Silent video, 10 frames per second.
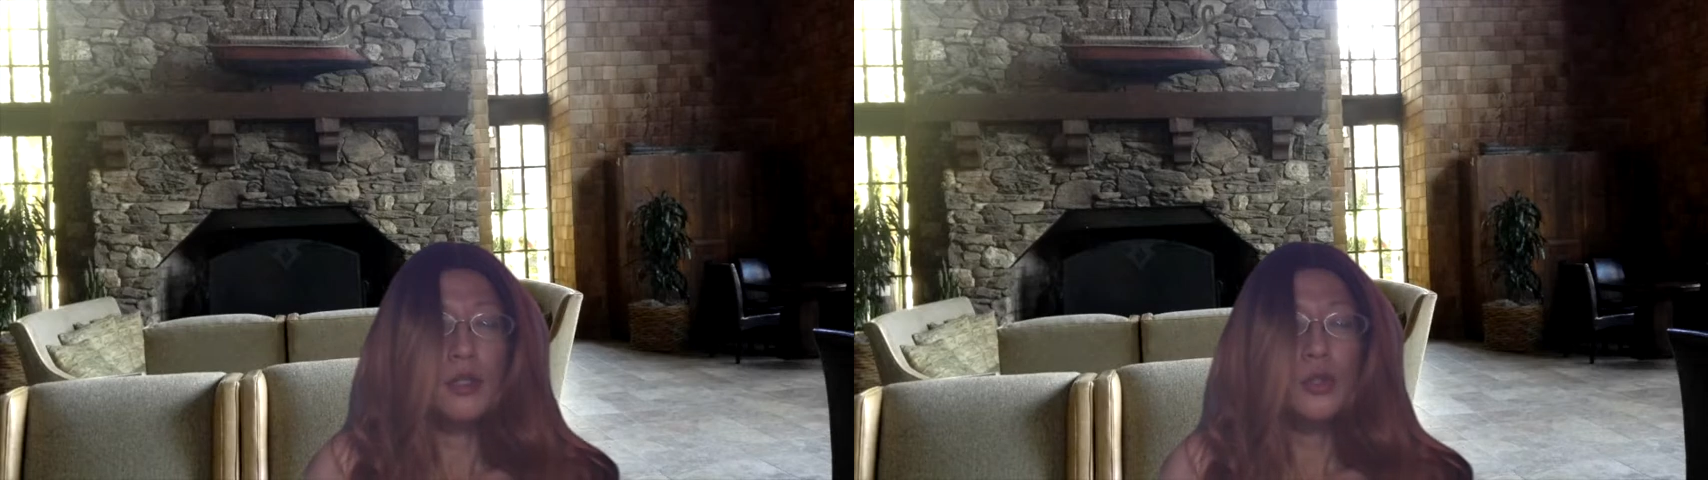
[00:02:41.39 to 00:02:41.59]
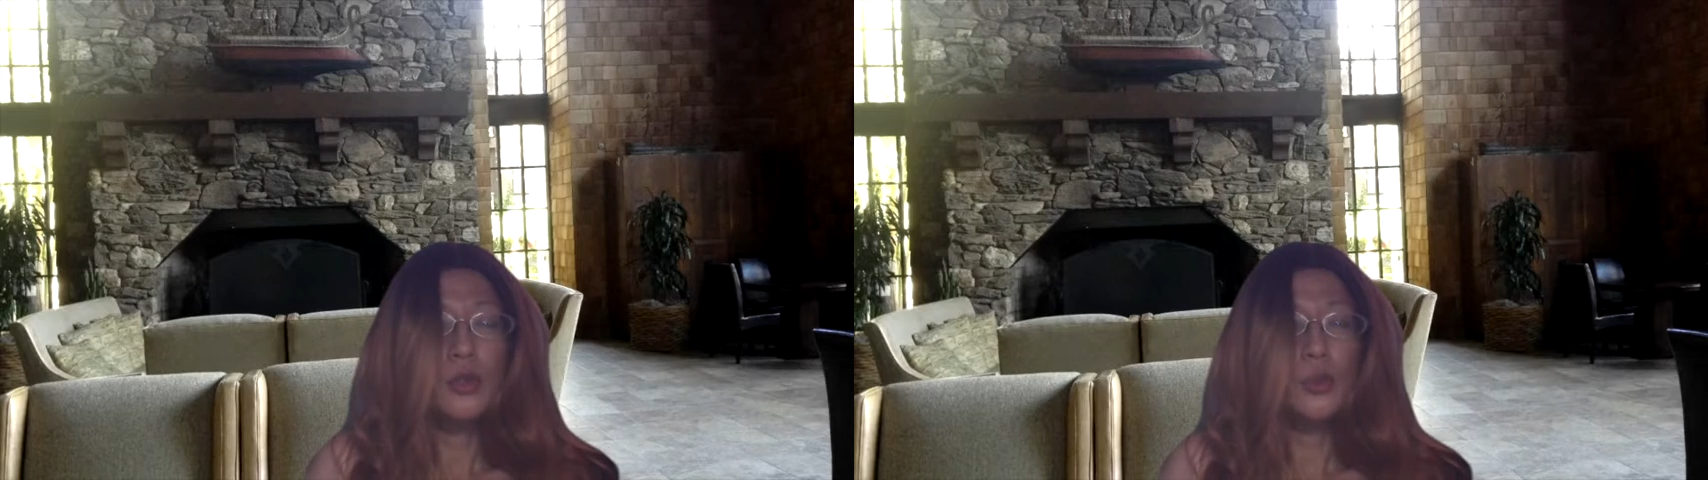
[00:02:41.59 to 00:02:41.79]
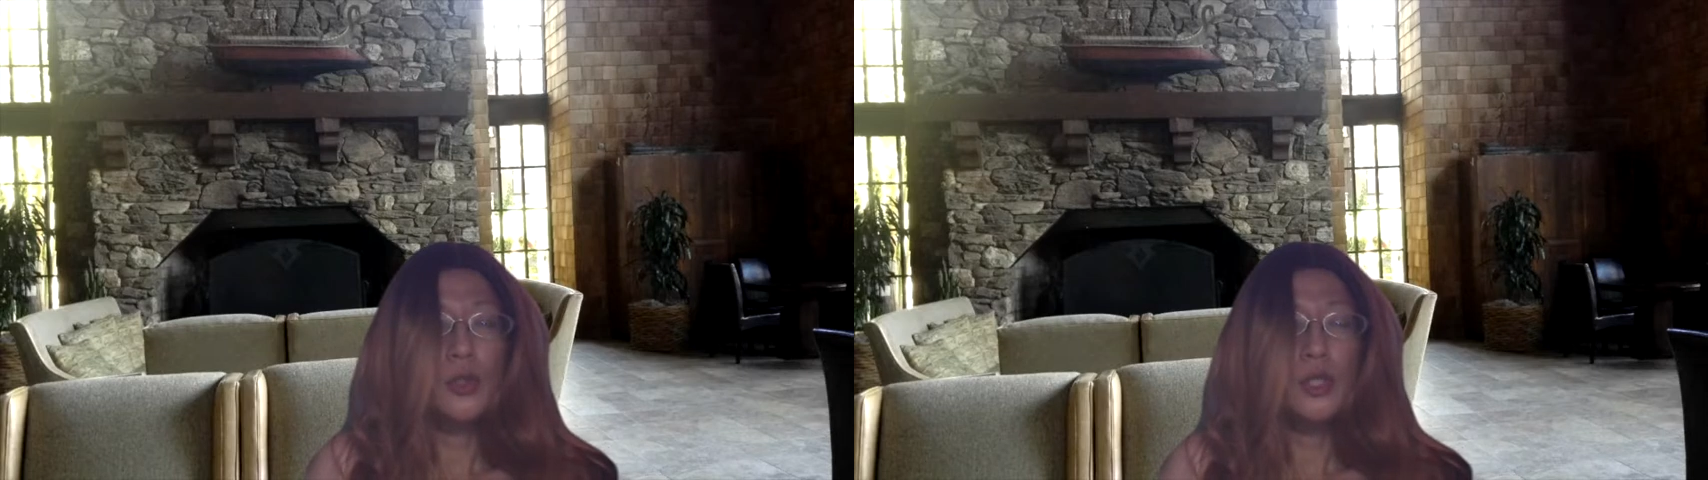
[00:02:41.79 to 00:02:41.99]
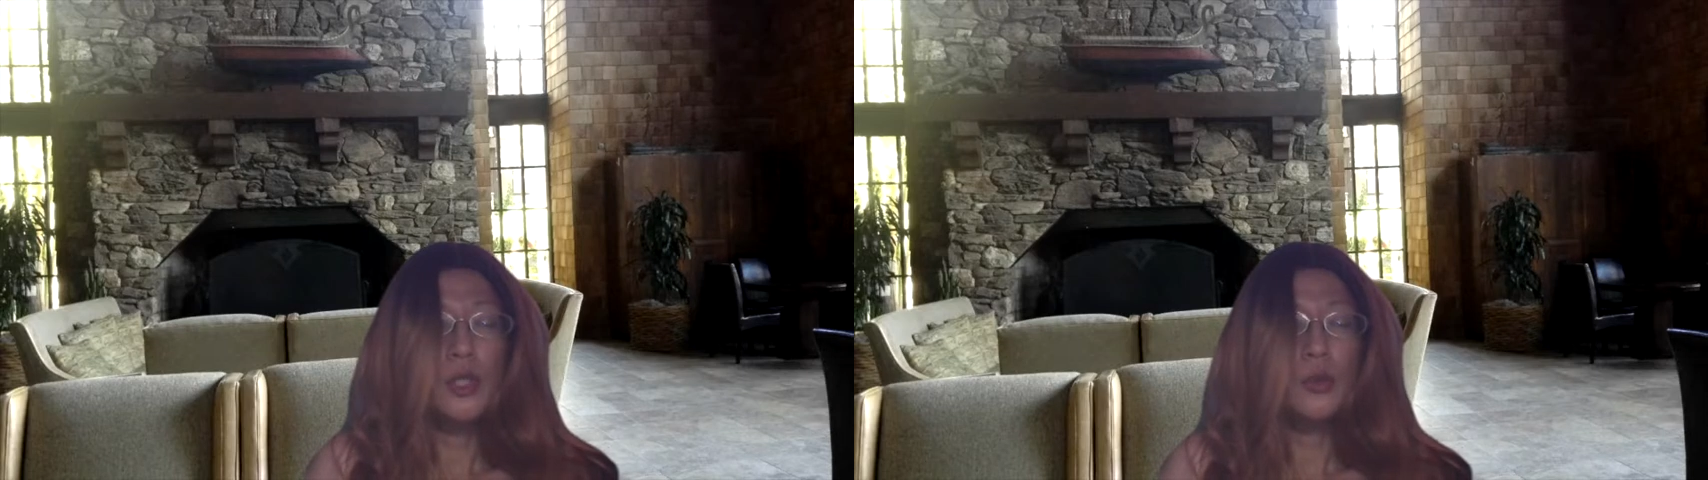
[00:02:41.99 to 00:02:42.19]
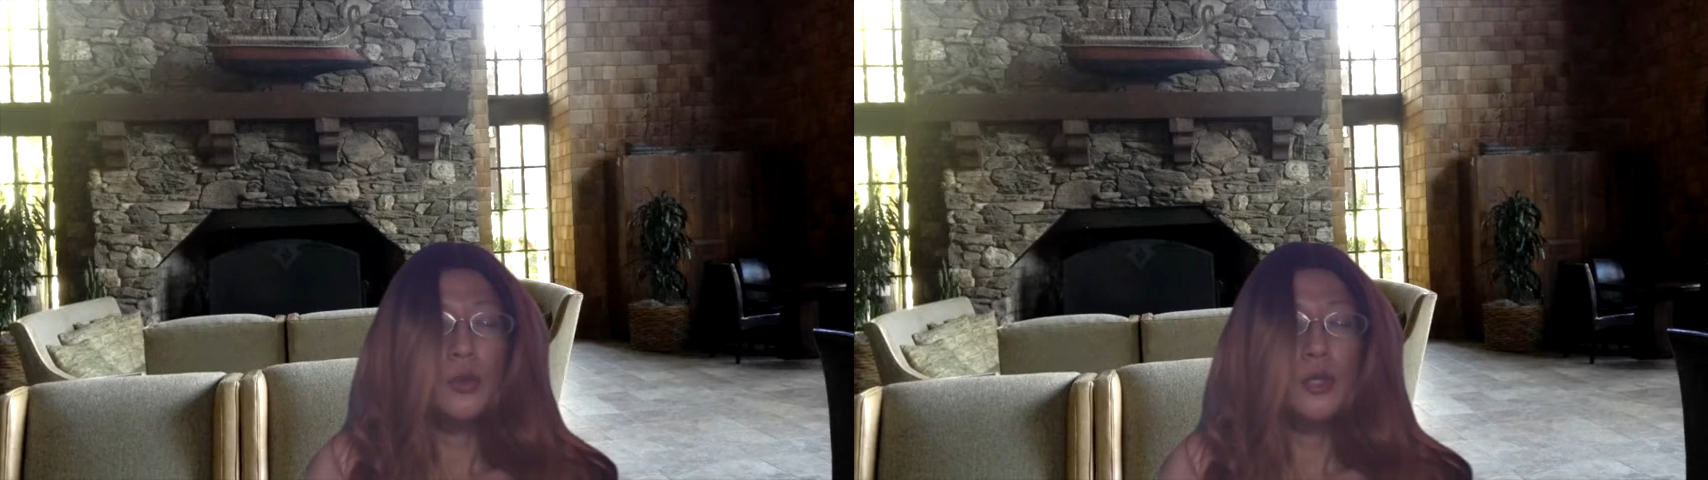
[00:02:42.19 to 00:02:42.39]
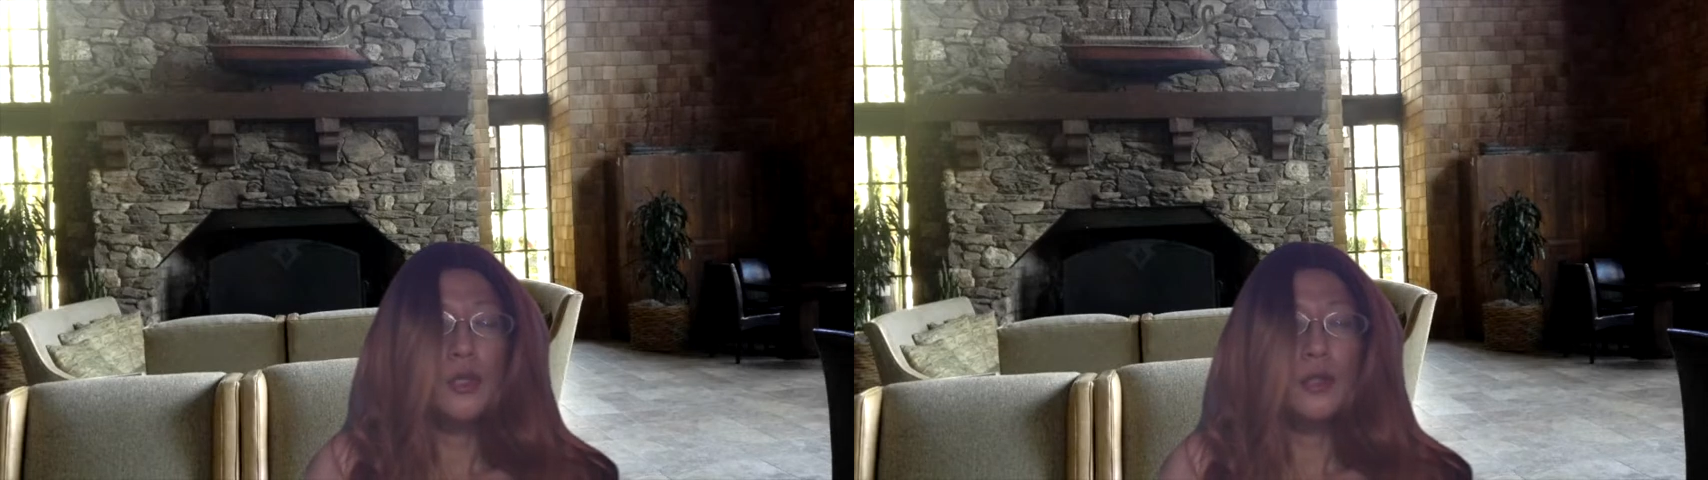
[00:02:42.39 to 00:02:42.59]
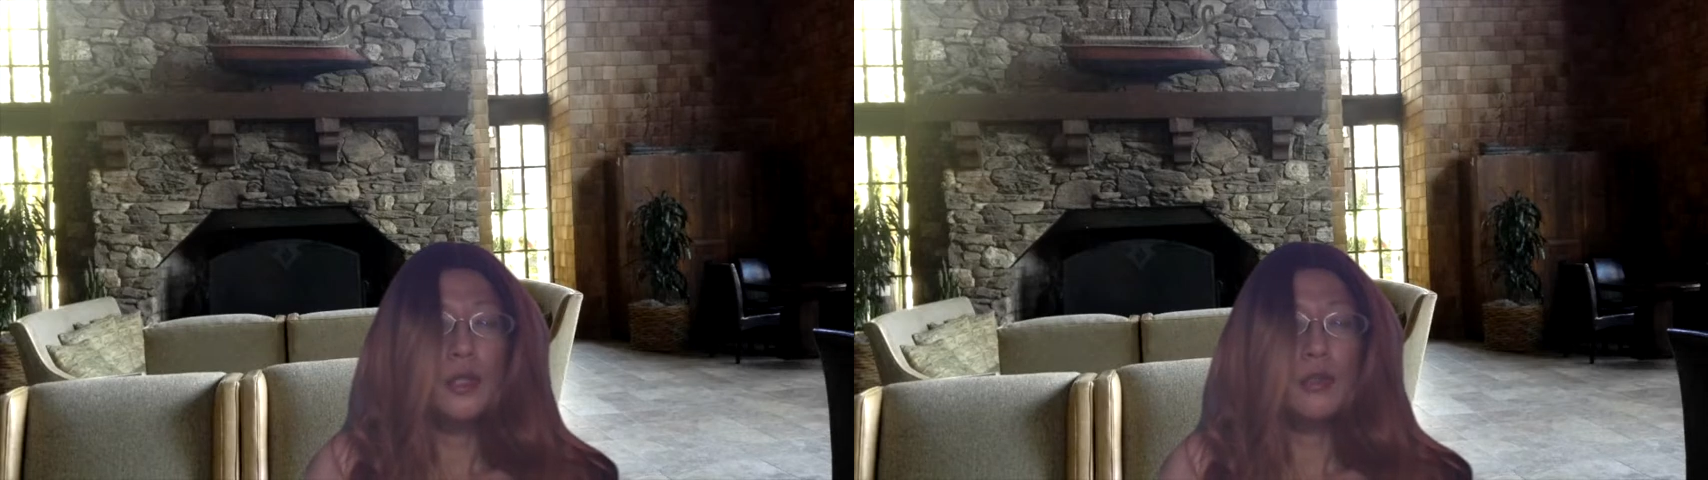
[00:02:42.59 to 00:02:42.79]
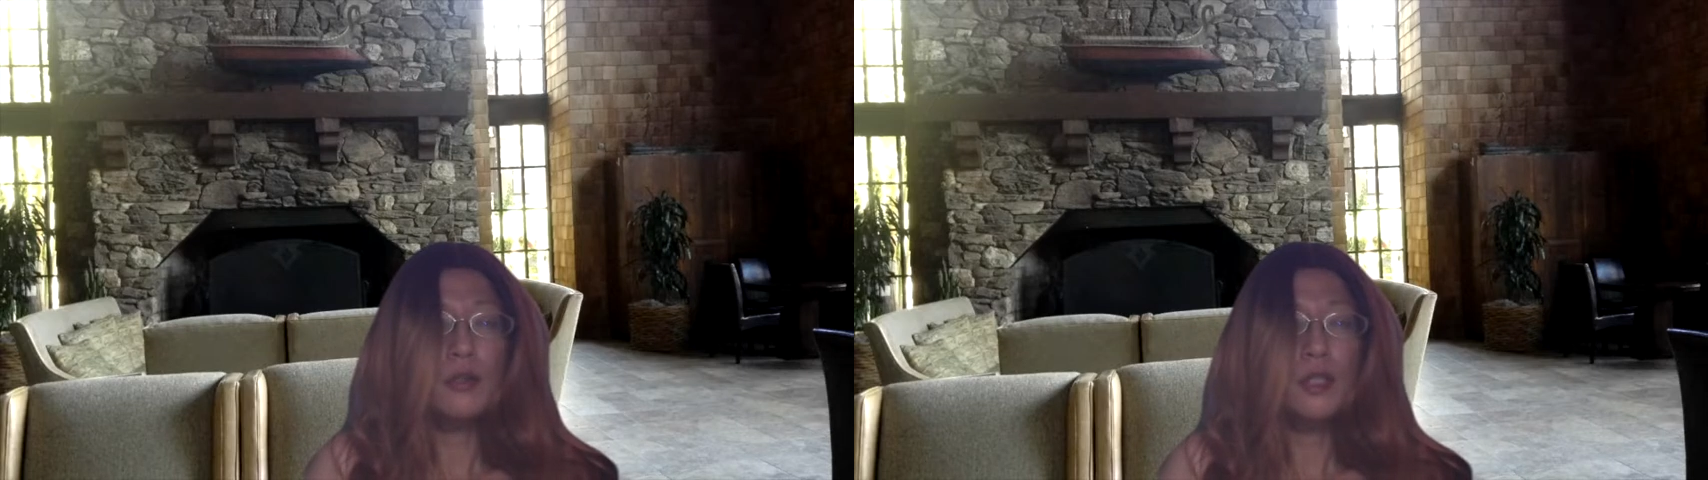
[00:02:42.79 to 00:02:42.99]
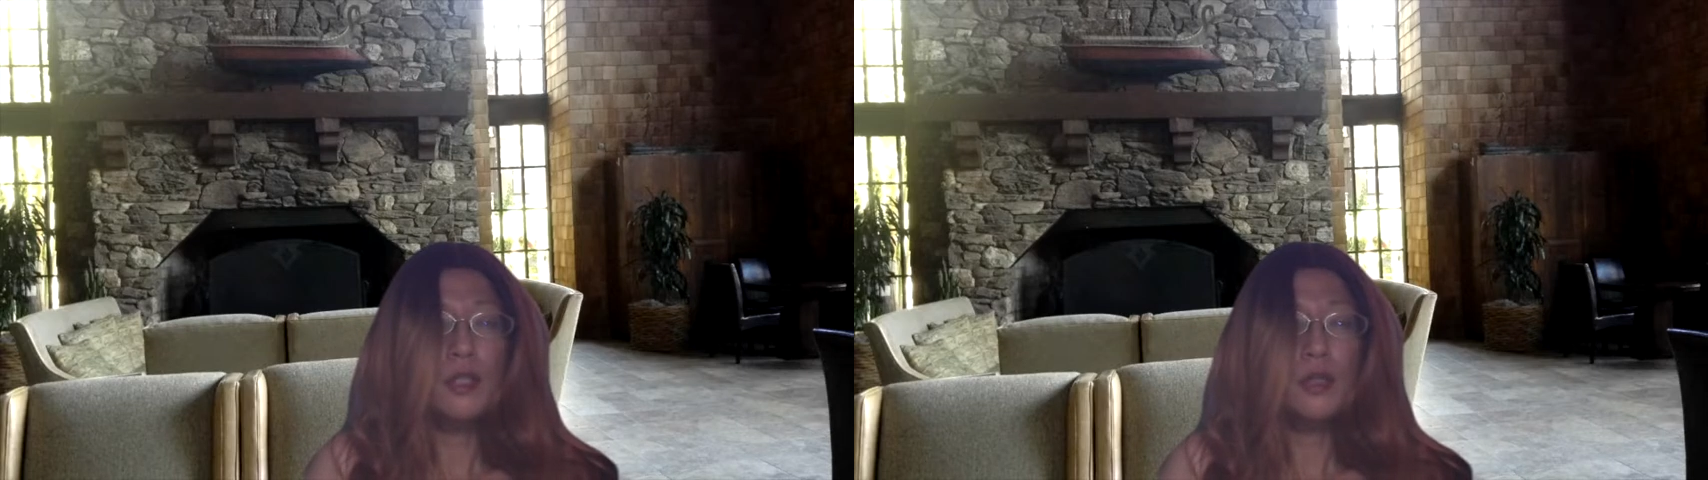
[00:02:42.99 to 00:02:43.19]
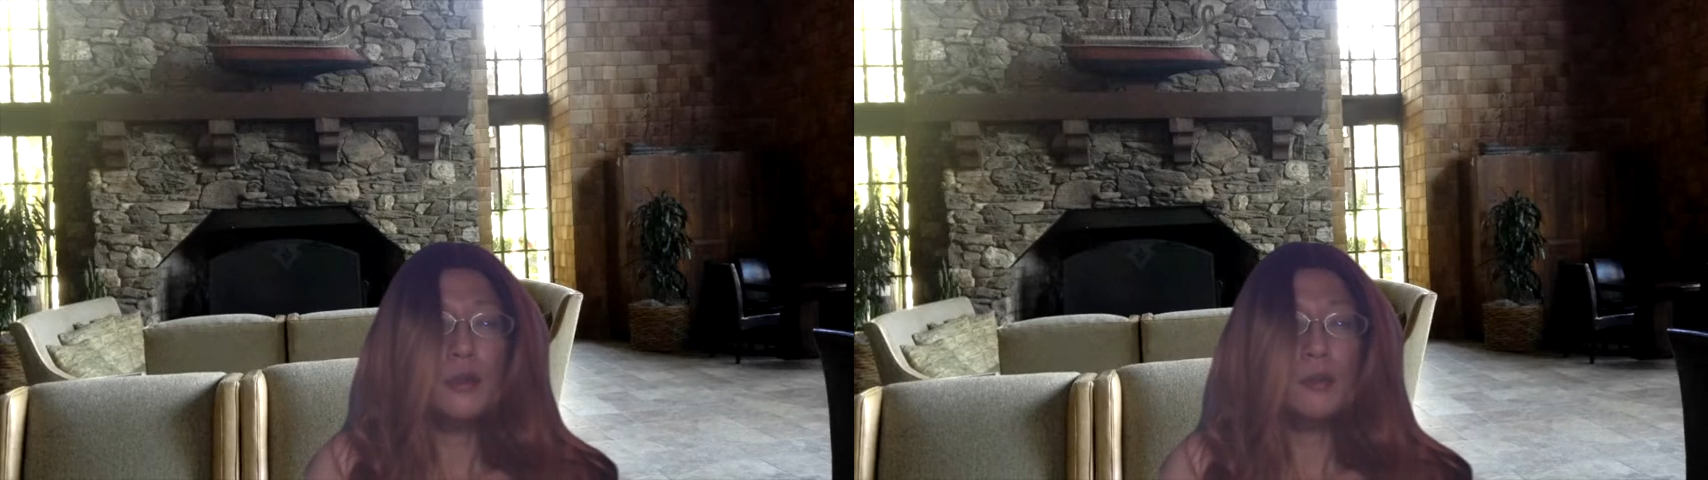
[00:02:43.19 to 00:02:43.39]
you really want to think
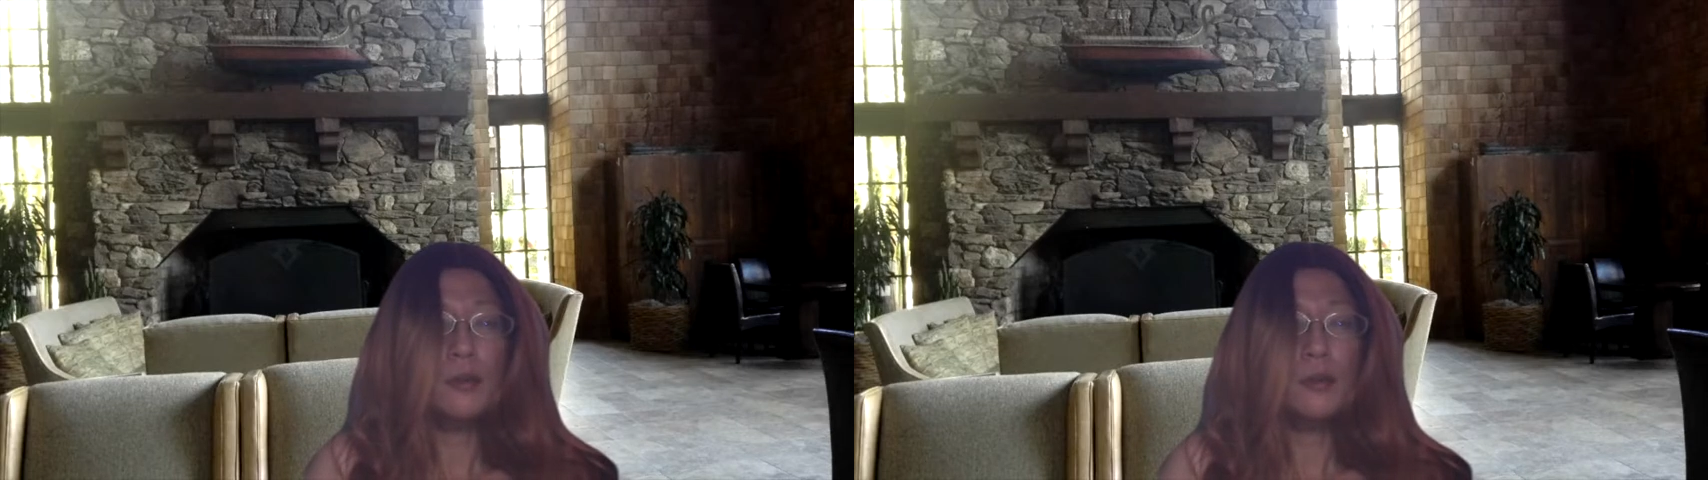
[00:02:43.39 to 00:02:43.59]
deep